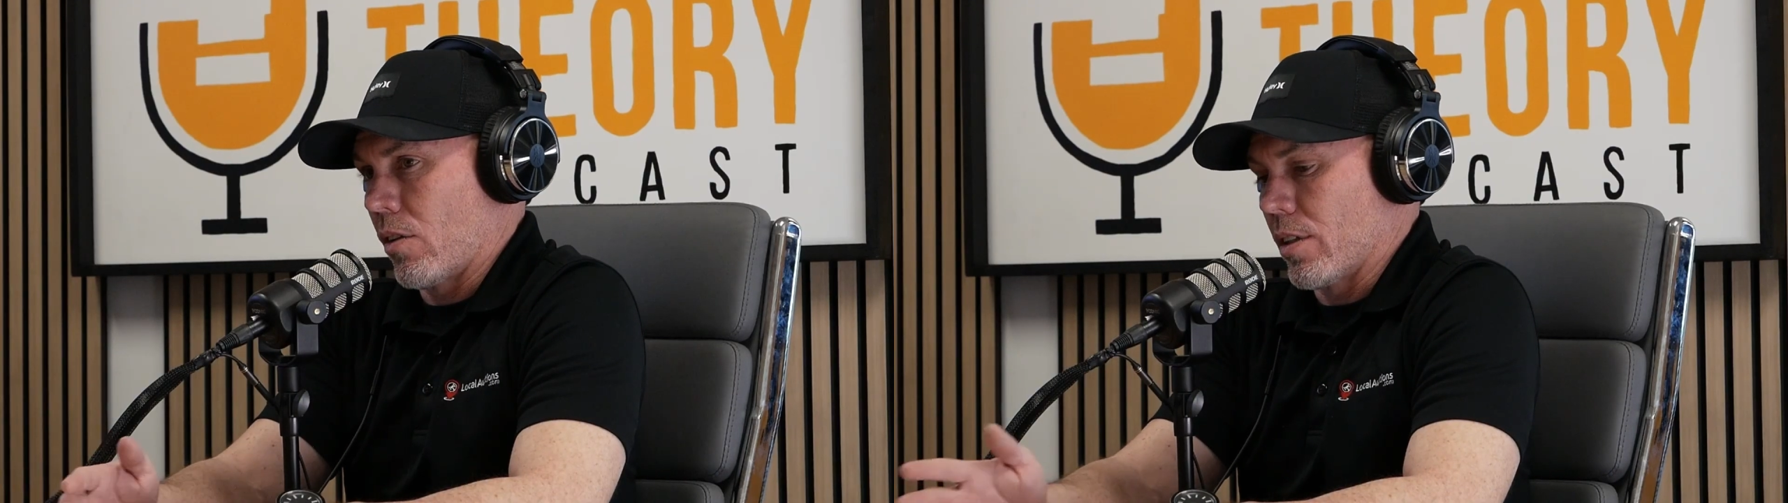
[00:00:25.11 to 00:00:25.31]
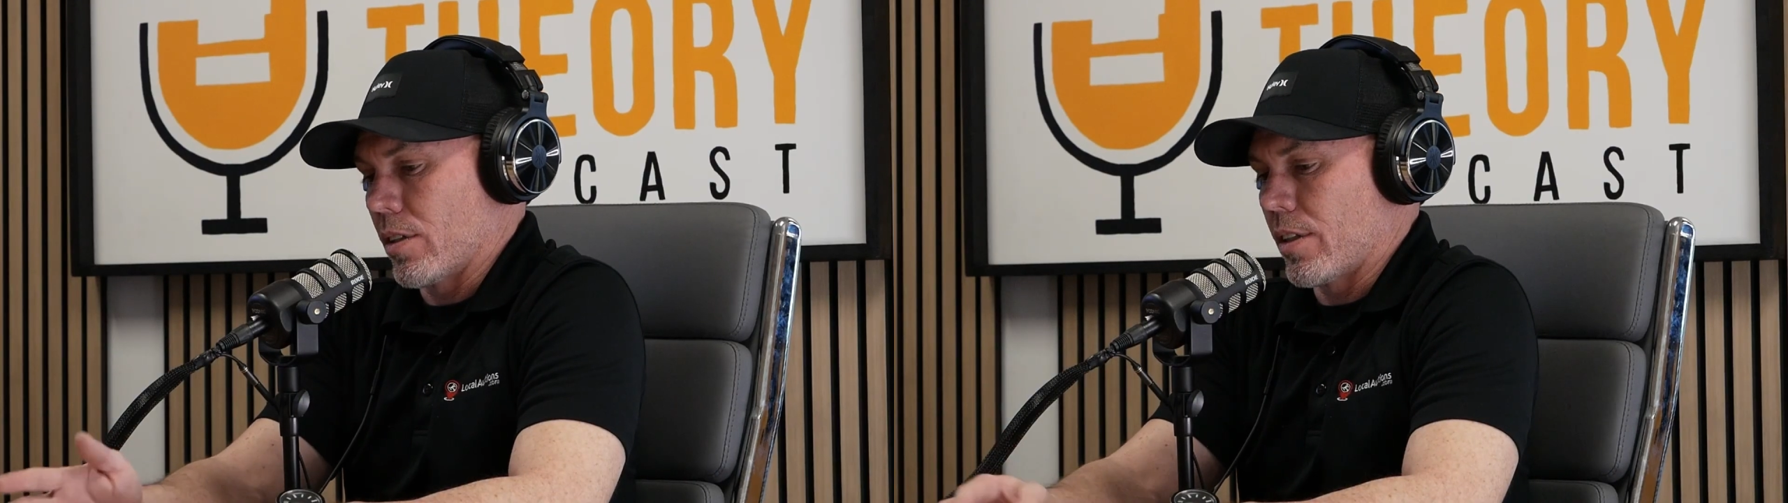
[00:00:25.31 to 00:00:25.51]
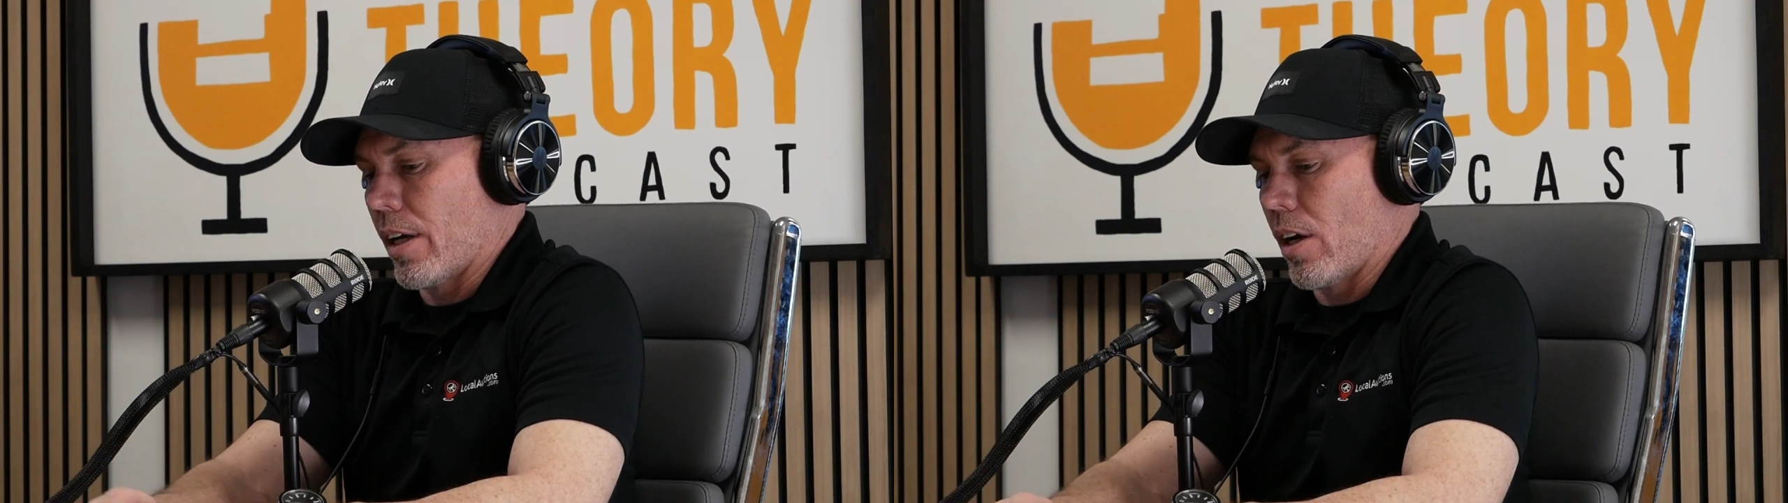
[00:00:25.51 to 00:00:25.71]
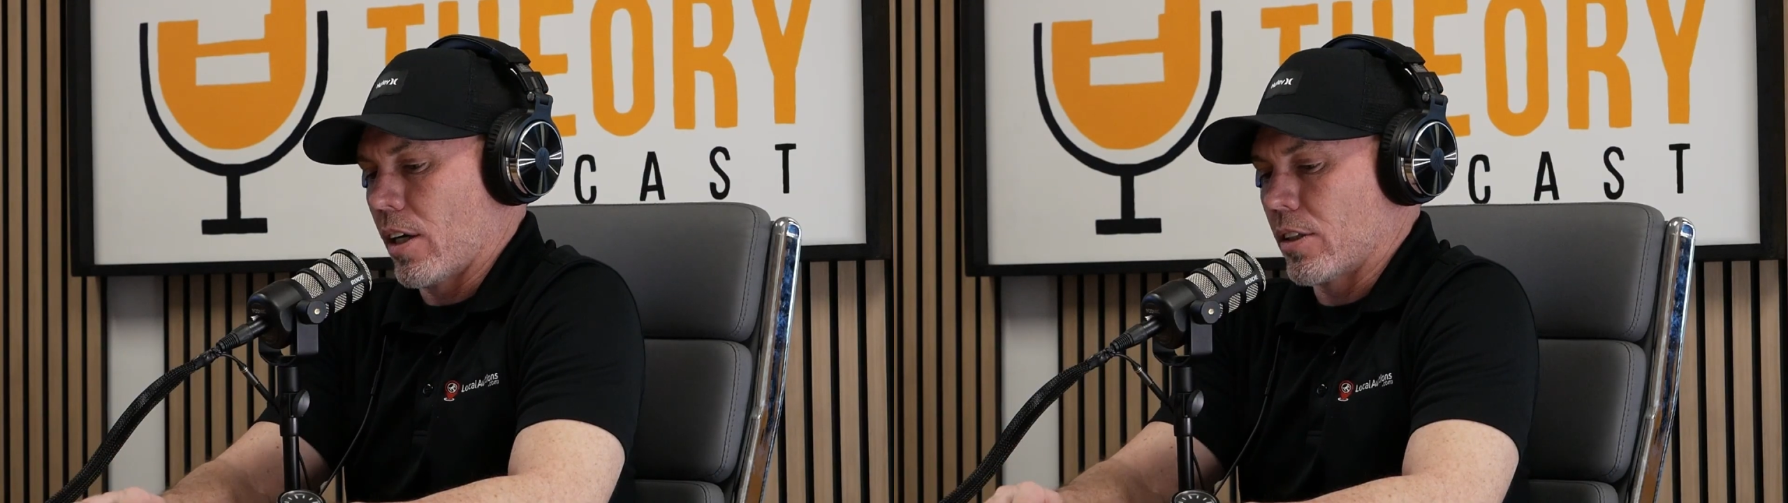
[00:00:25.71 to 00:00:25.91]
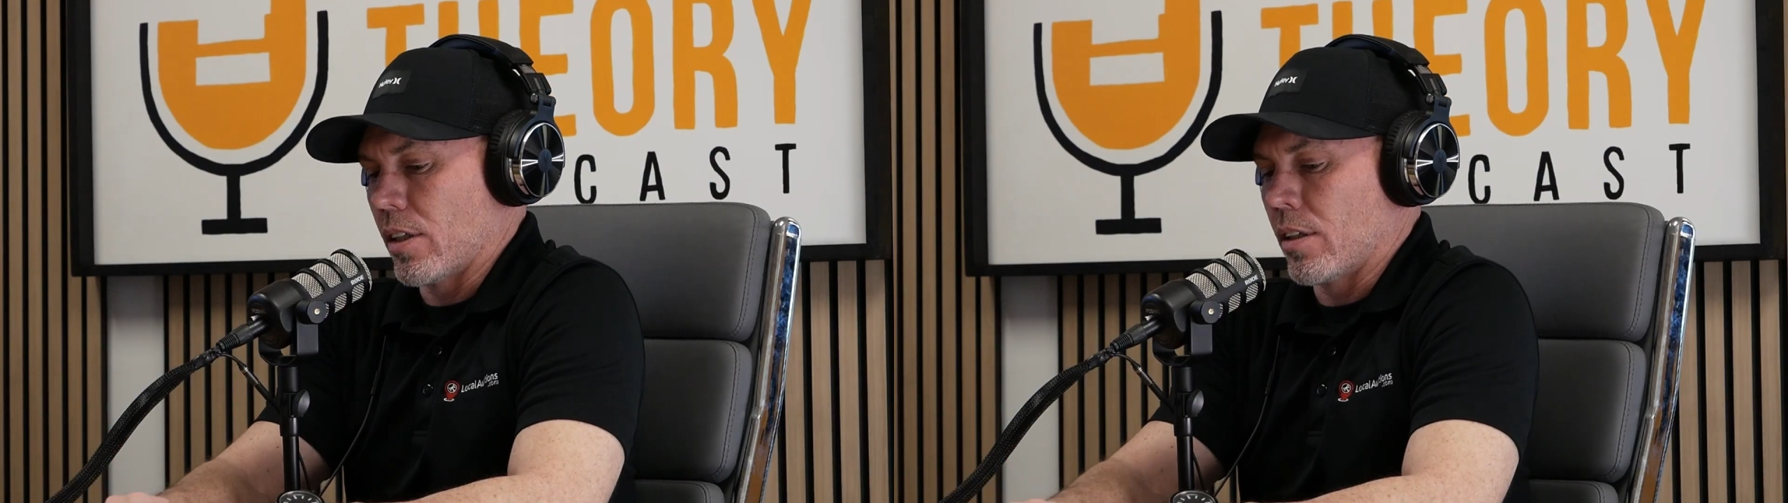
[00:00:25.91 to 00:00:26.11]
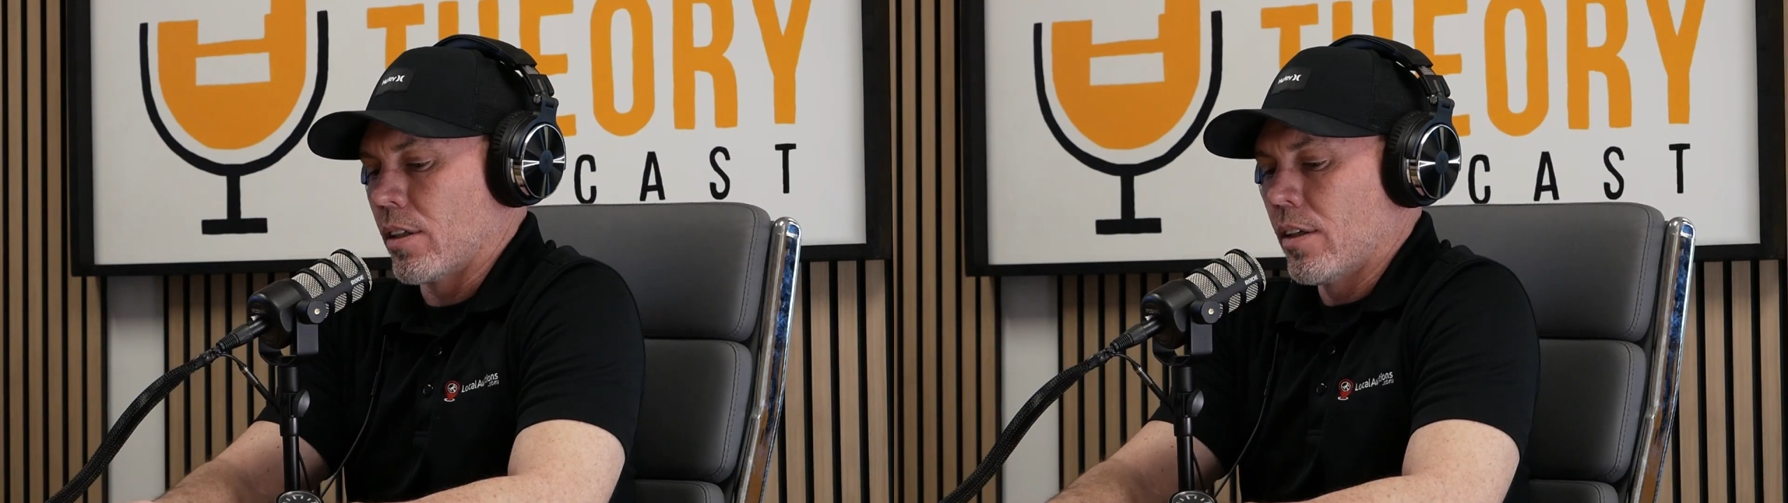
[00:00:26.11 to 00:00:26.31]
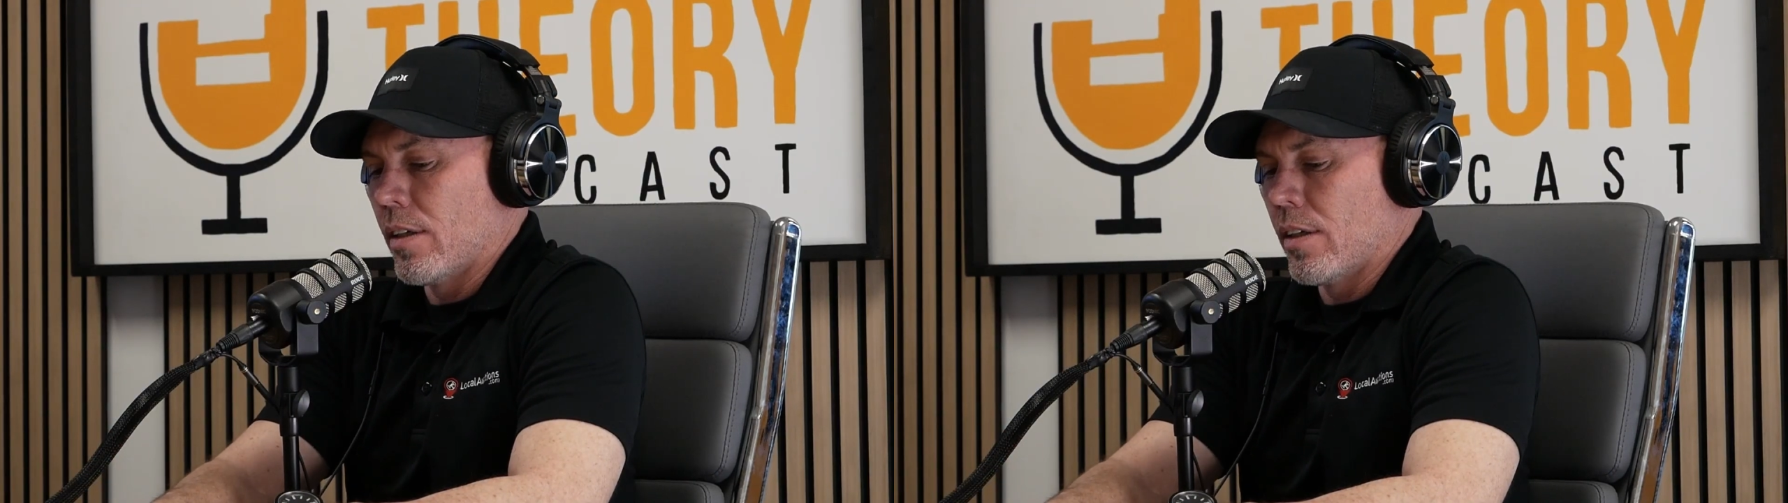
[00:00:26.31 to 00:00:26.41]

or the state auction,